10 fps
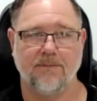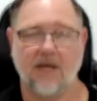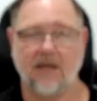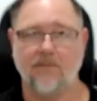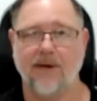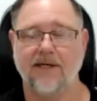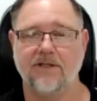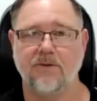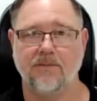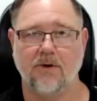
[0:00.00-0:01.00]
pain
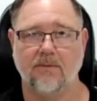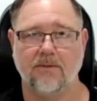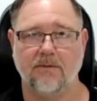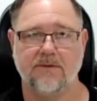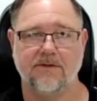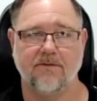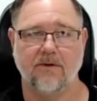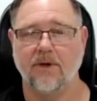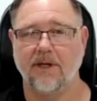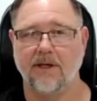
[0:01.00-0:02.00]
management problems
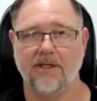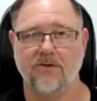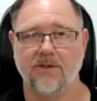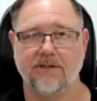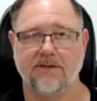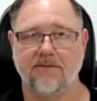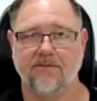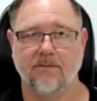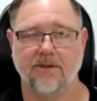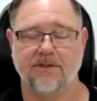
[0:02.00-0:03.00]
from my injuries
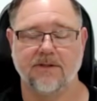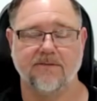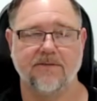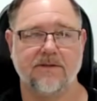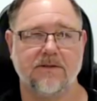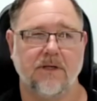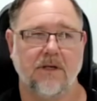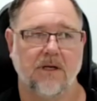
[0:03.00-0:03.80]
from my service.